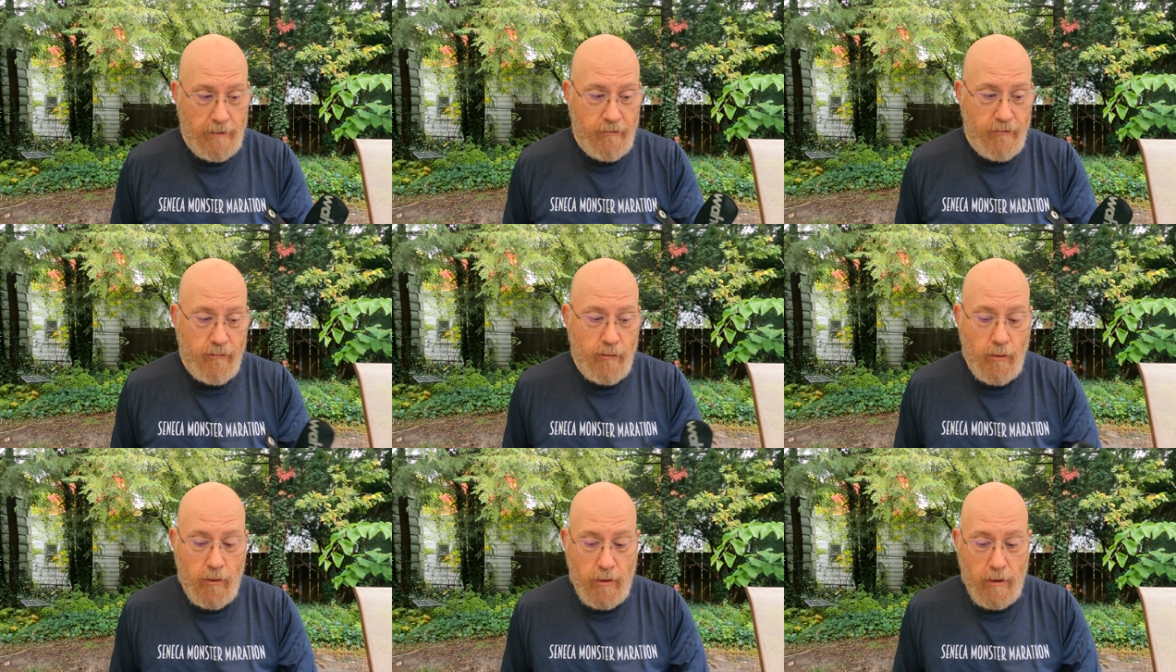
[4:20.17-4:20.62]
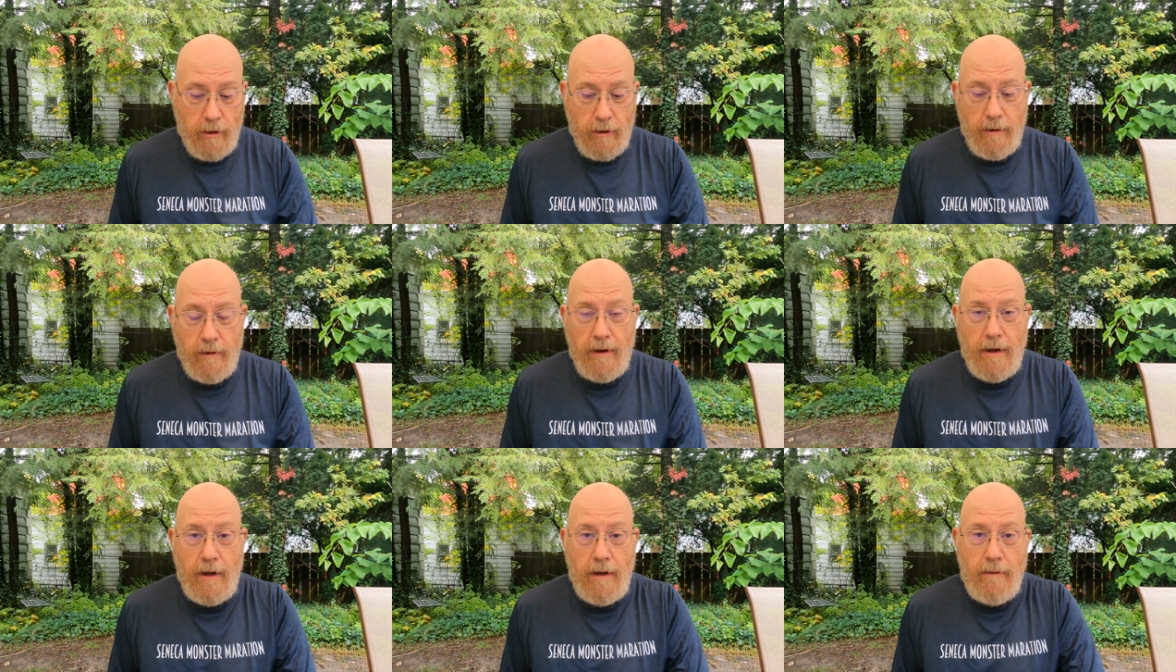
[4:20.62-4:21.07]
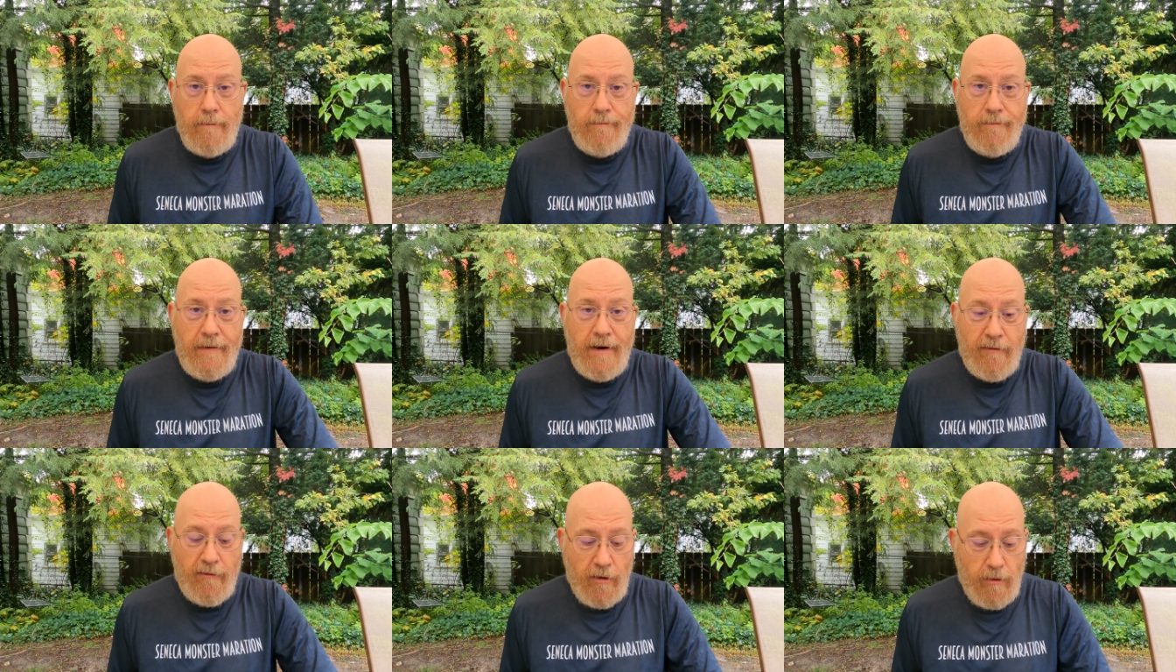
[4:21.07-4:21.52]
drawer,
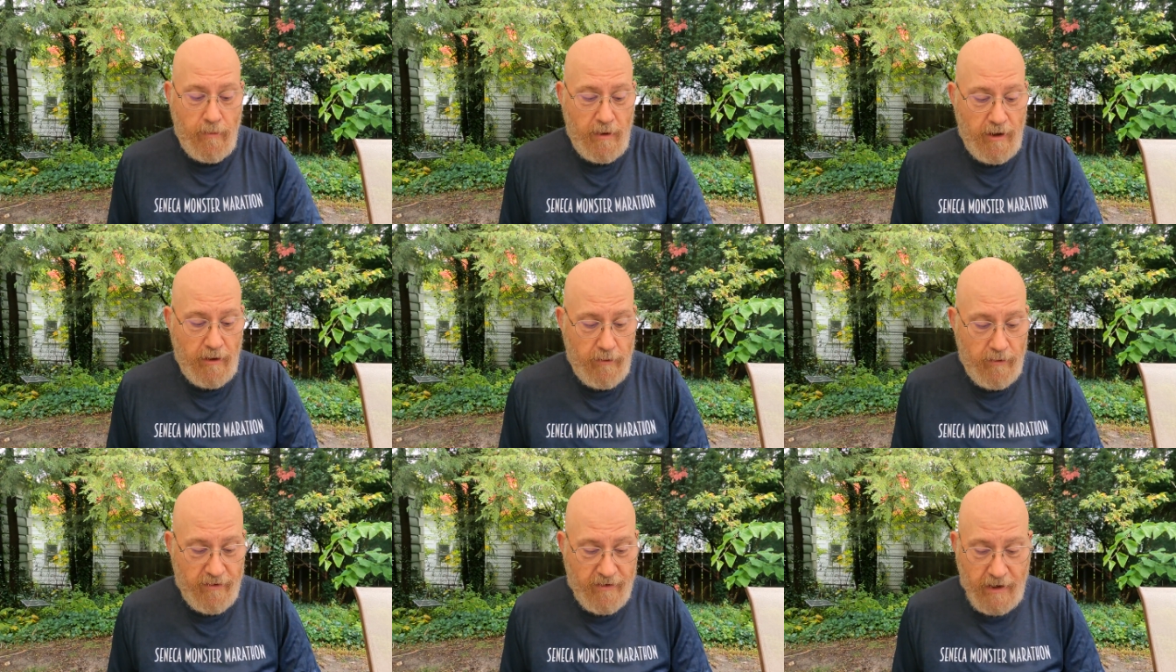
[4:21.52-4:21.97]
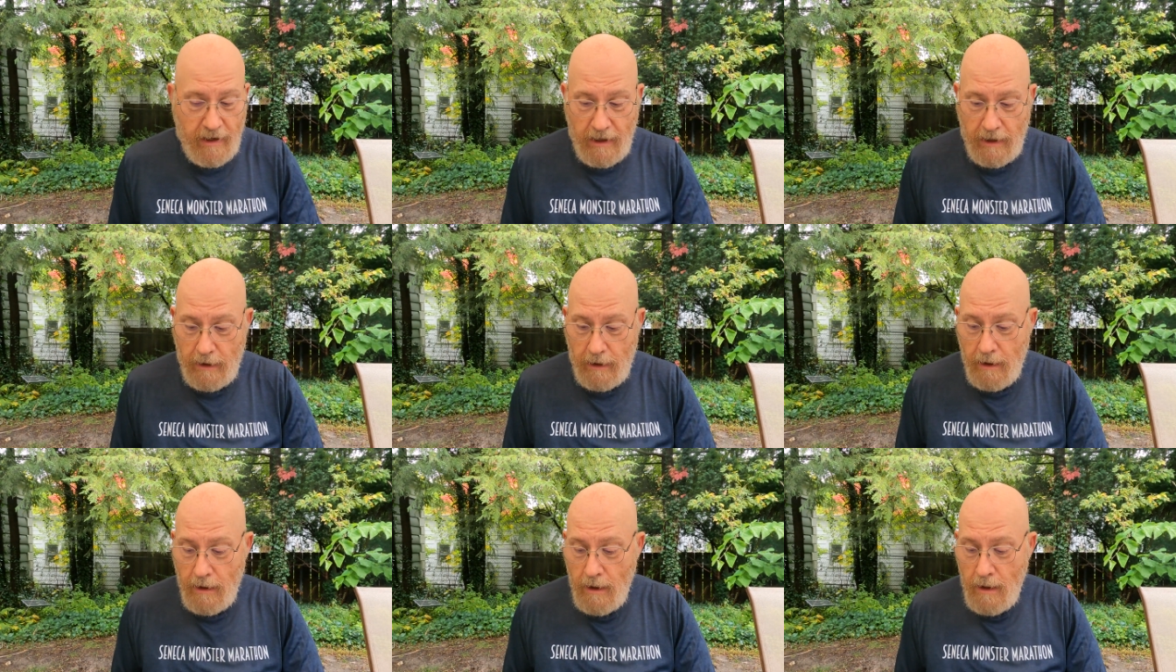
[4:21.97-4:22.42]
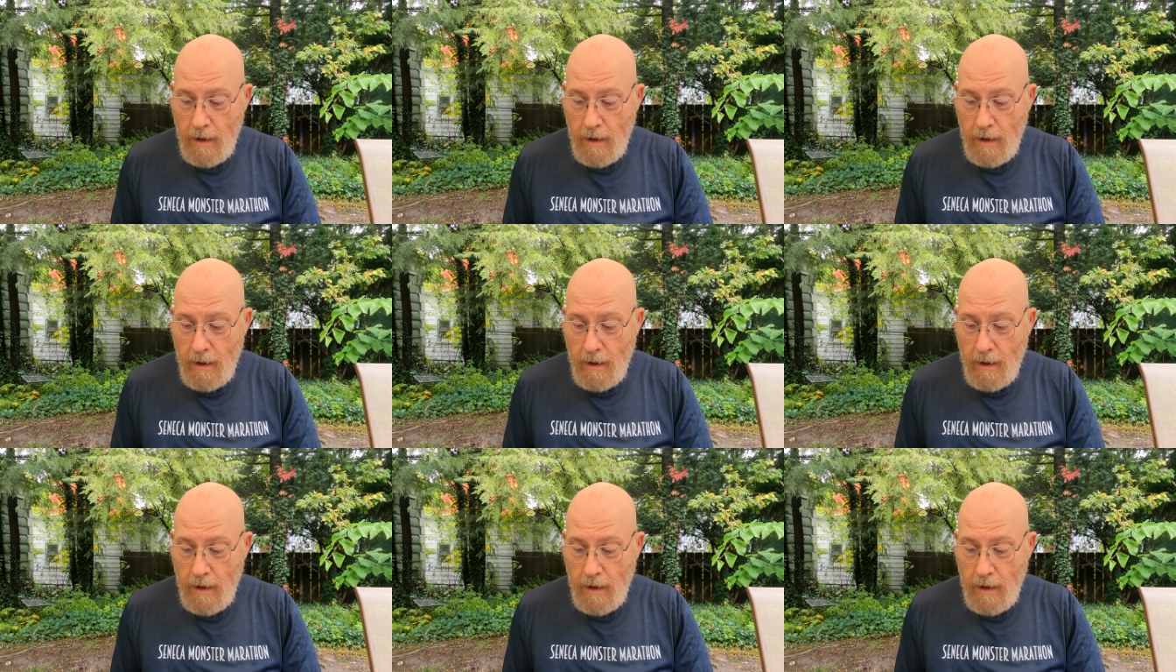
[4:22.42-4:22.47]
never to be used again.